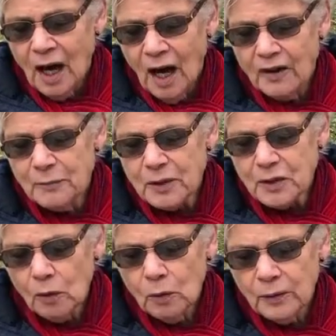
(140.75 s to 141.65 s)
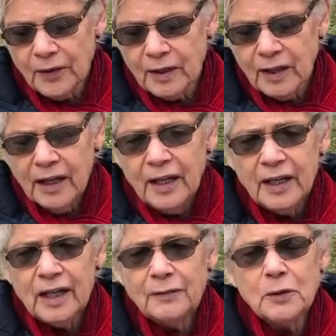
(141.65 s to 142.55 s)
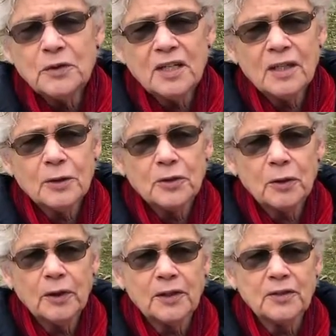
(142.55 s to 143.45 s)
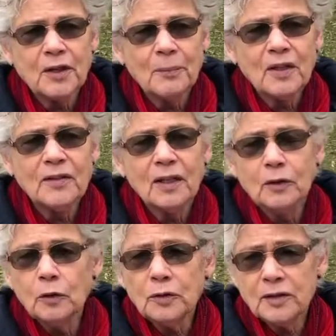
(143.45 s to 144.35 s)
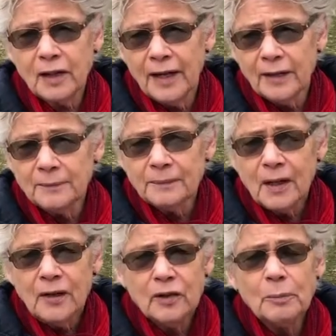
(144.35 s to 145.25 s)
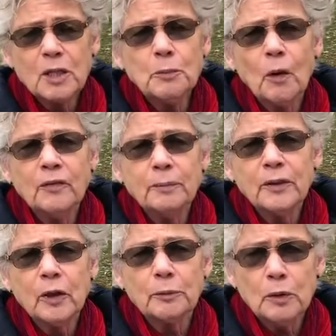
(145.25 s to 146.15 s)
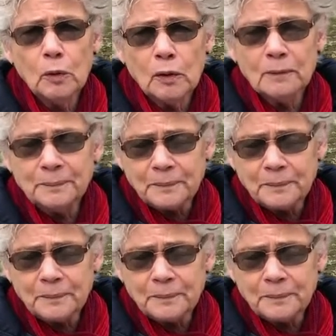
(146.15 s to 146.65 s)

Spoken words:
I've been told that if you see in a circus something that looks like the much more familiar poodle,